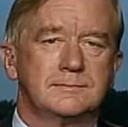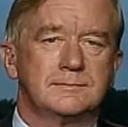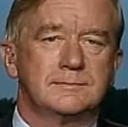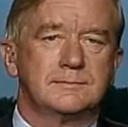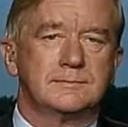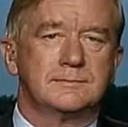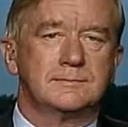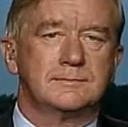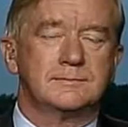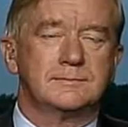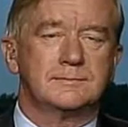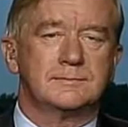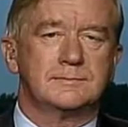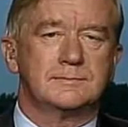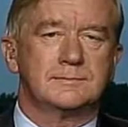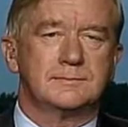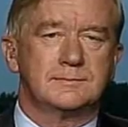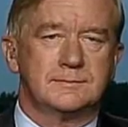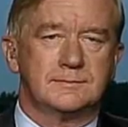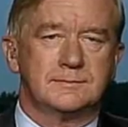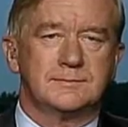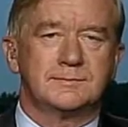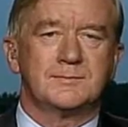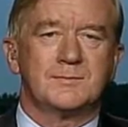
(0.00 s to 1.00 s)

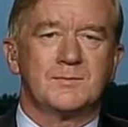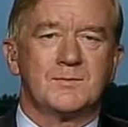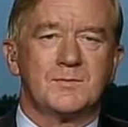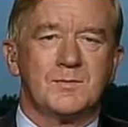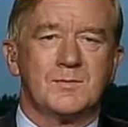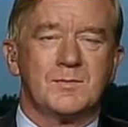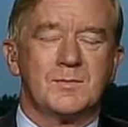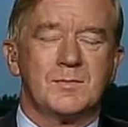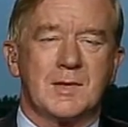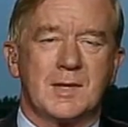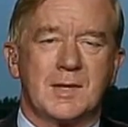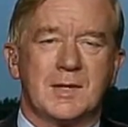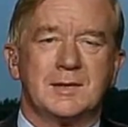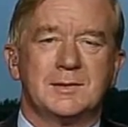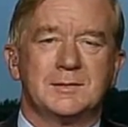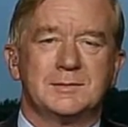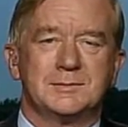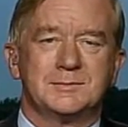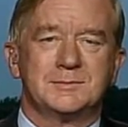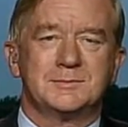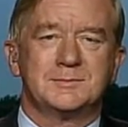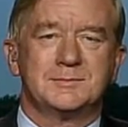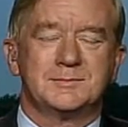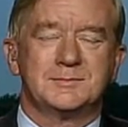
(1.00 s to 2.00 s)

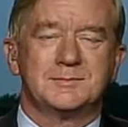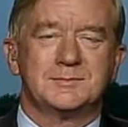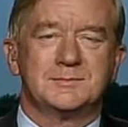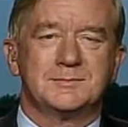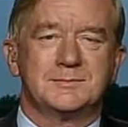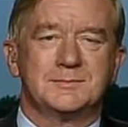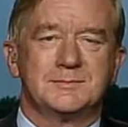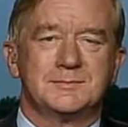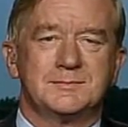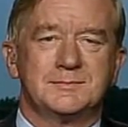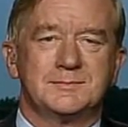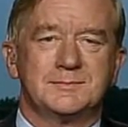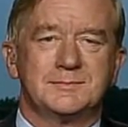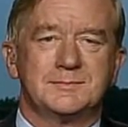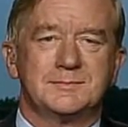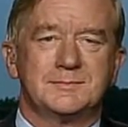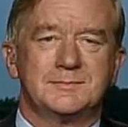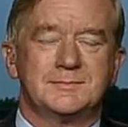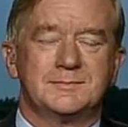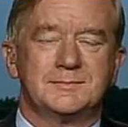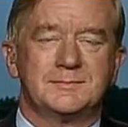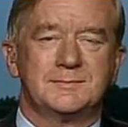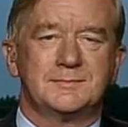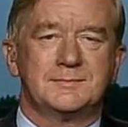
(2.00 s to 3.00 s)

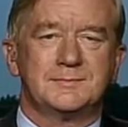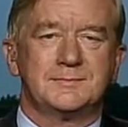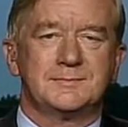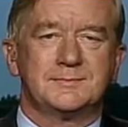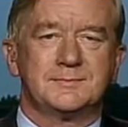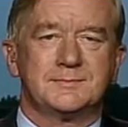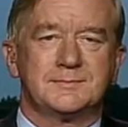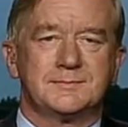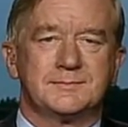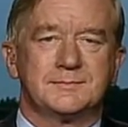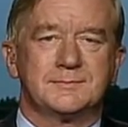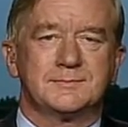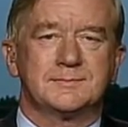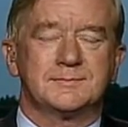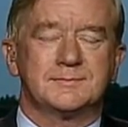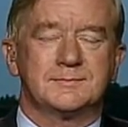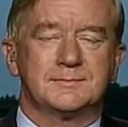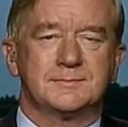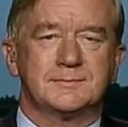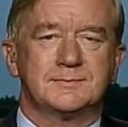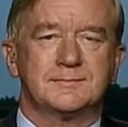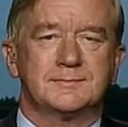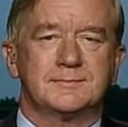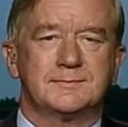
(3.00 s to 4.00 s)

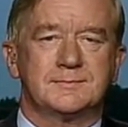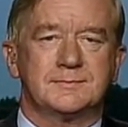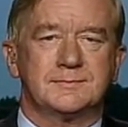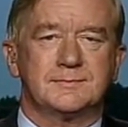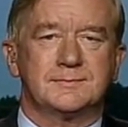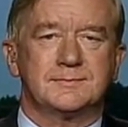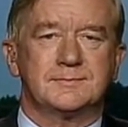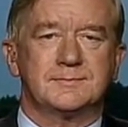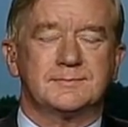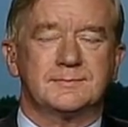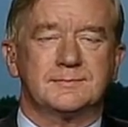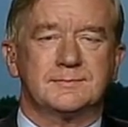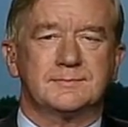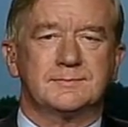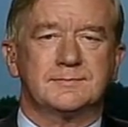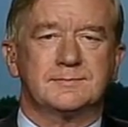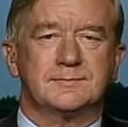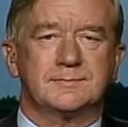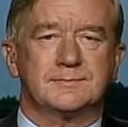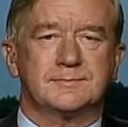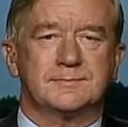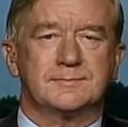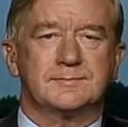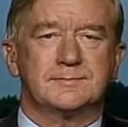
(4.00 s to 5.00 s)

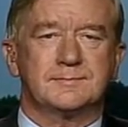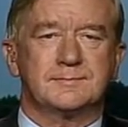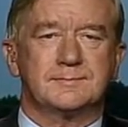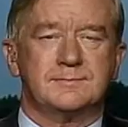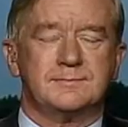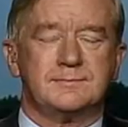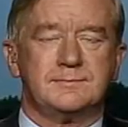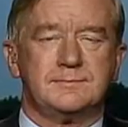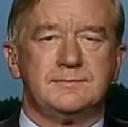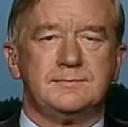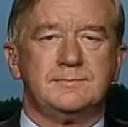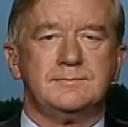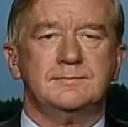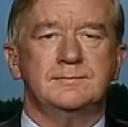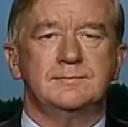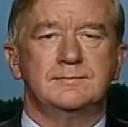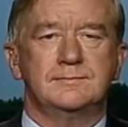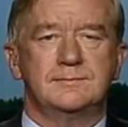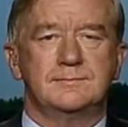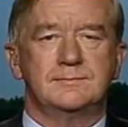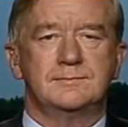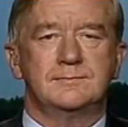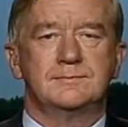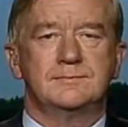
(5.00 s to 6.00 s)

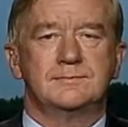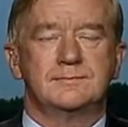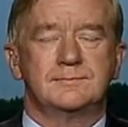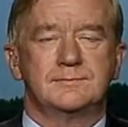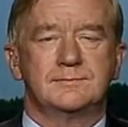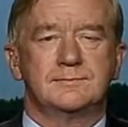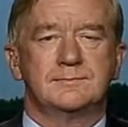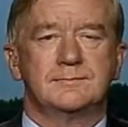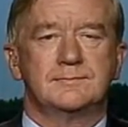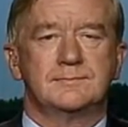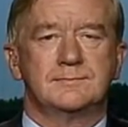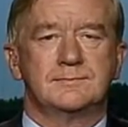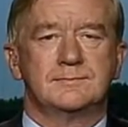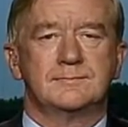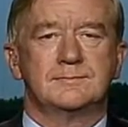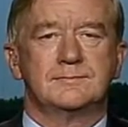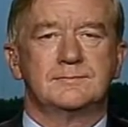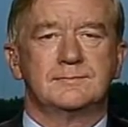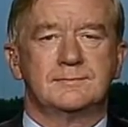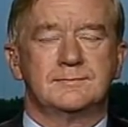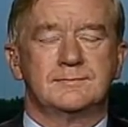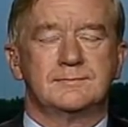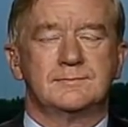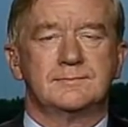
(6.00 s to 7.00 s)

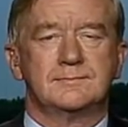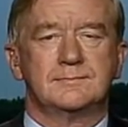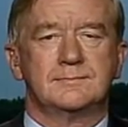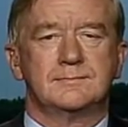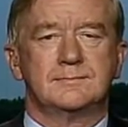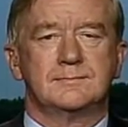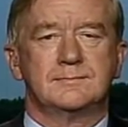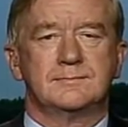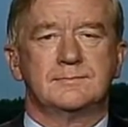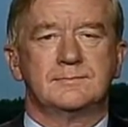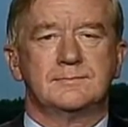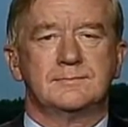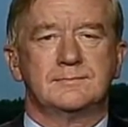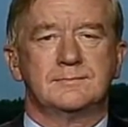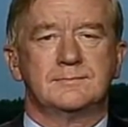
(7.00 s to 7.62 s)
[no speech]